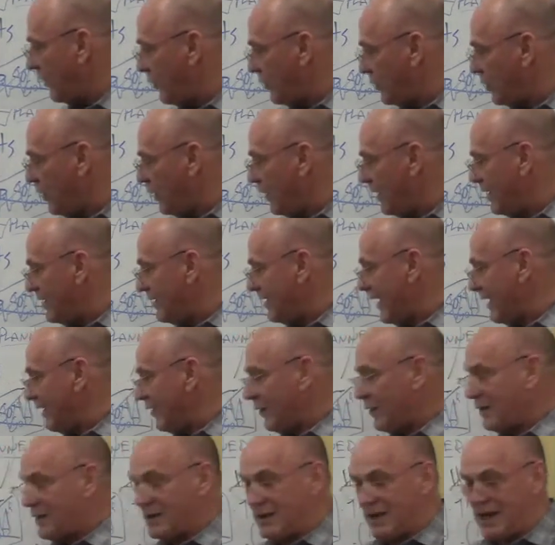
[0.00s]
understood it, sat
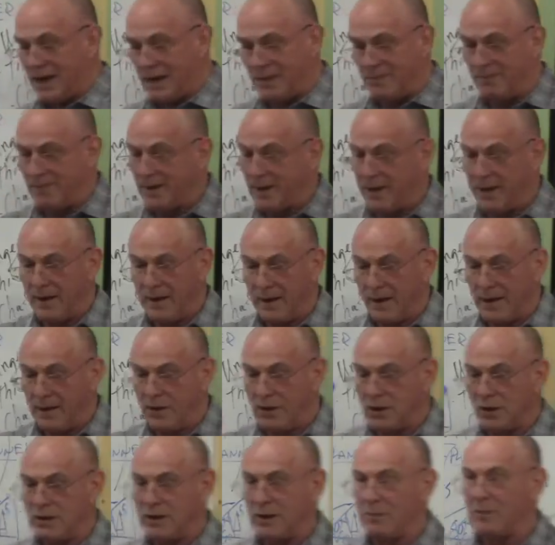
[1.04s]
there and said,
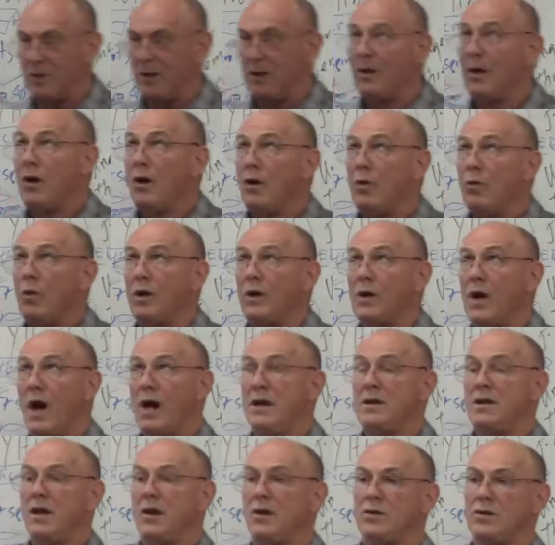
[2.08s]
you know something? When
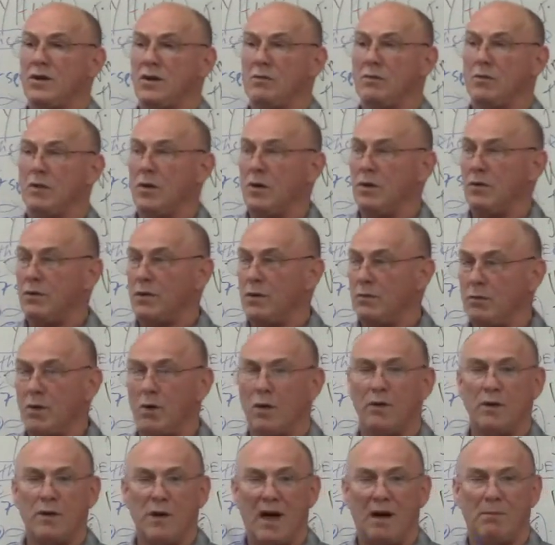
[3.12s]
God tells you to move, you
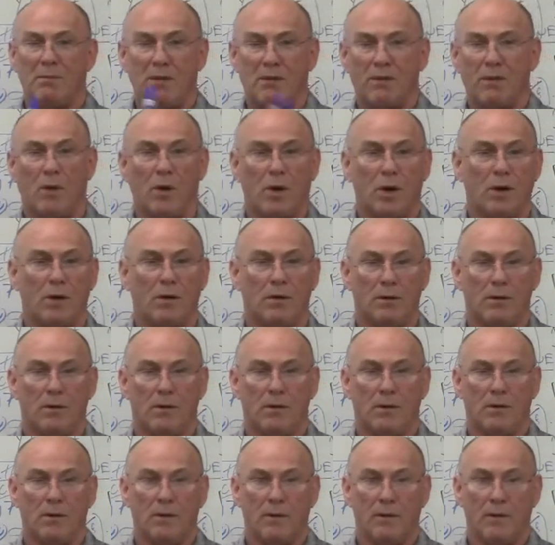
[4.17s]
move and not before.
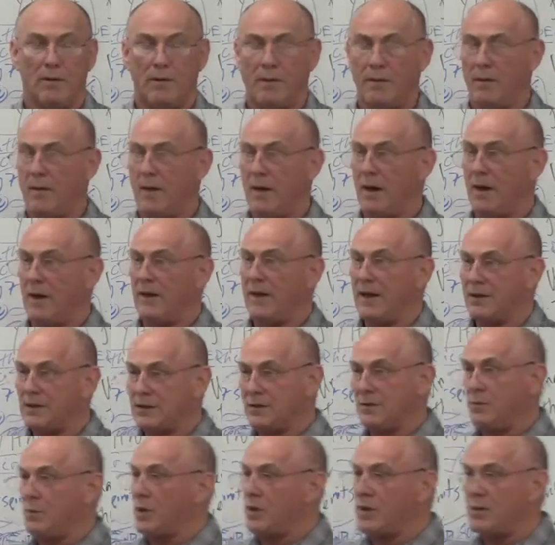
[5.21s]
Uh,
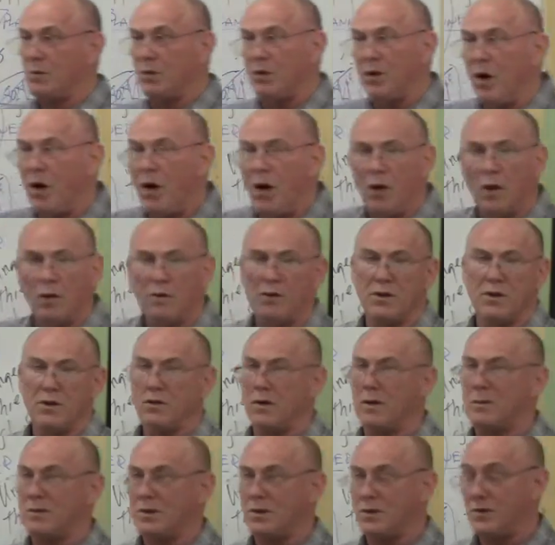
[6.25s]
that's principle all over the
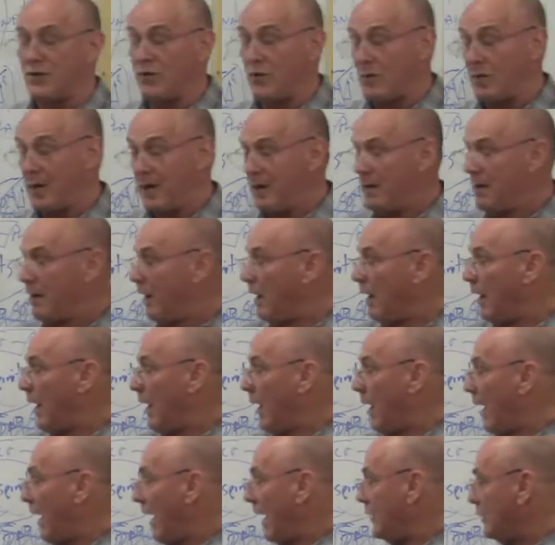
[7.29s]
scriptures for me.
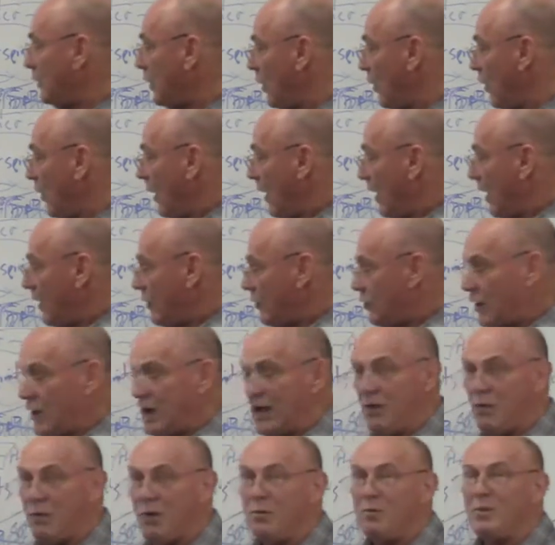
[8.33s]
And so
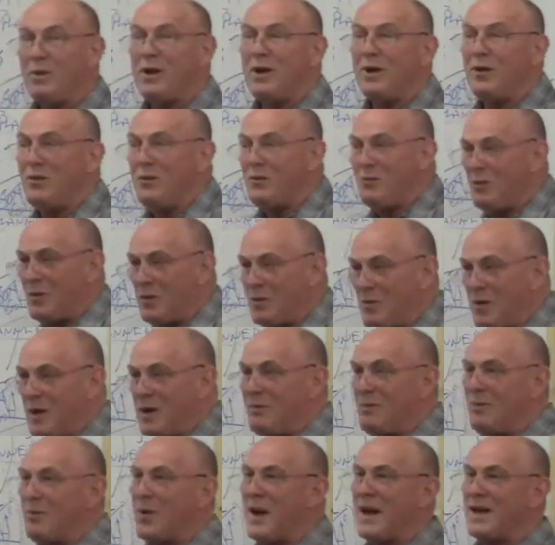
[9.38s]
Jeannie would be, would
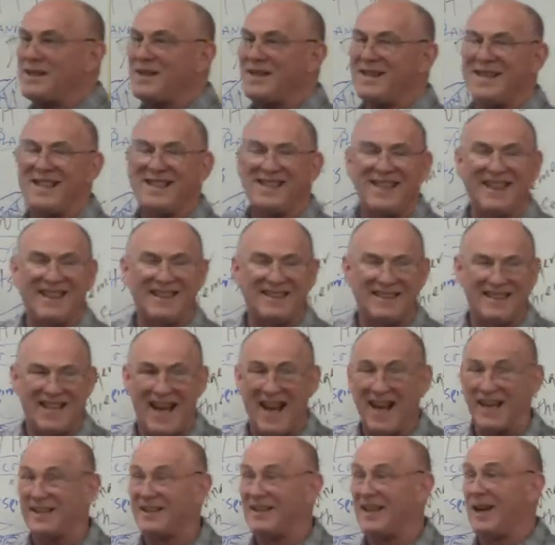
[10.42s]
be pressed in this
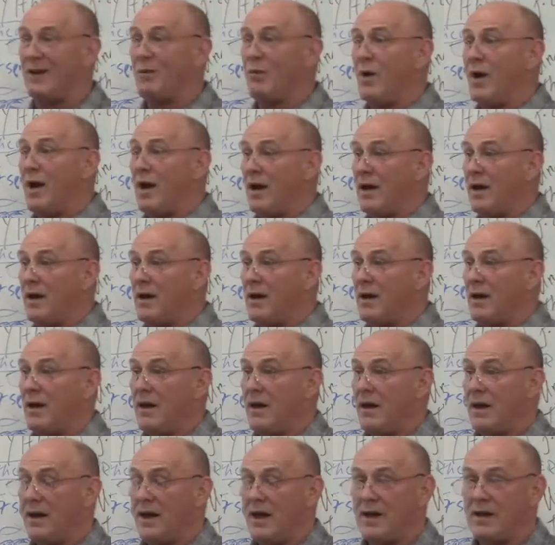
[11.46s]
exact same way.
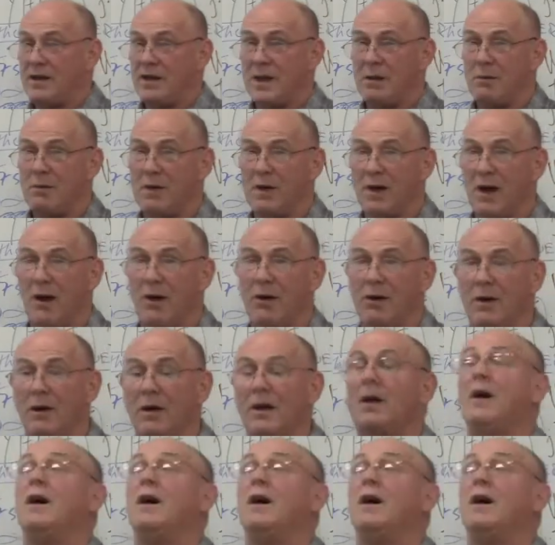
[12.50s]
And she would go,